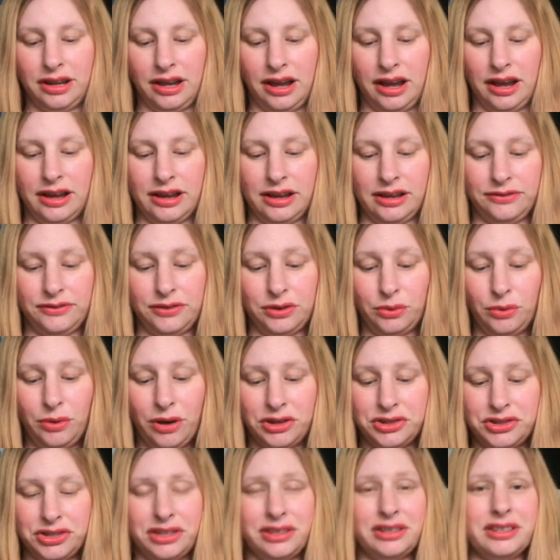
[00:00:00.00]
If you're
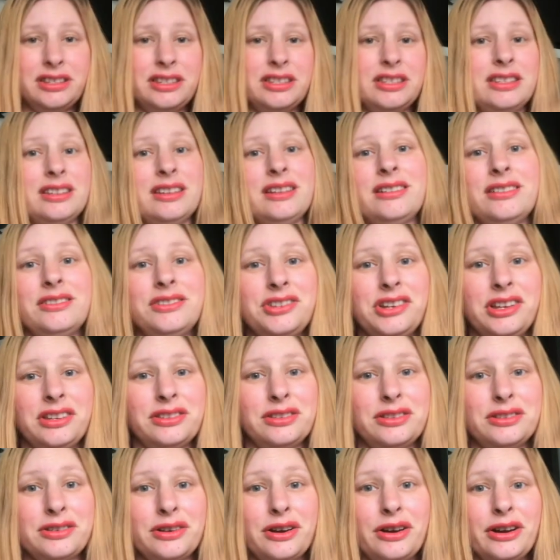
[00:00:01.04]
watching this,
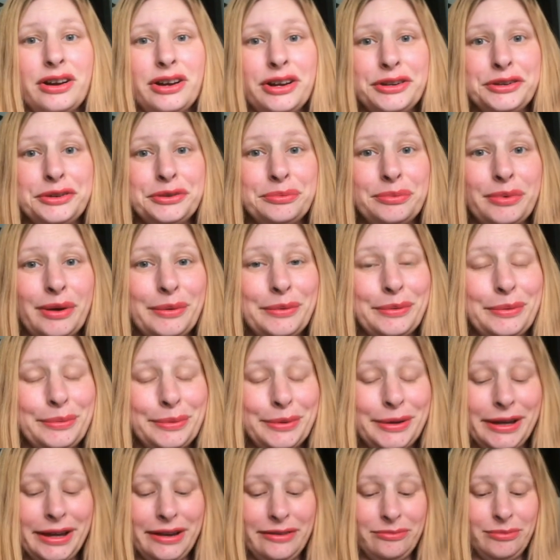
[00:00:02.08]
chances are you
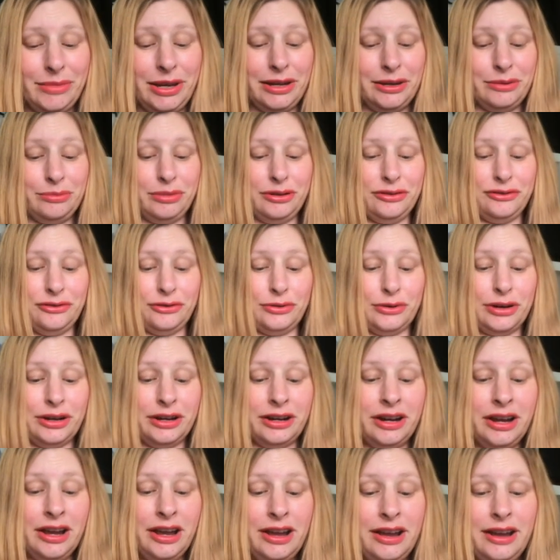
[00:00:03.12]
probably have made it
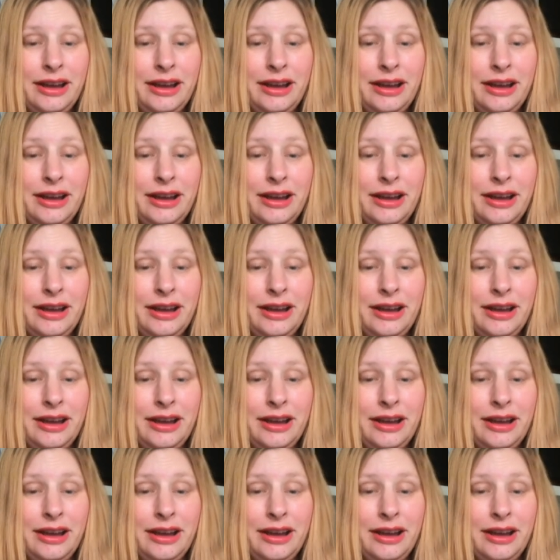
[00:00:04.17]
before.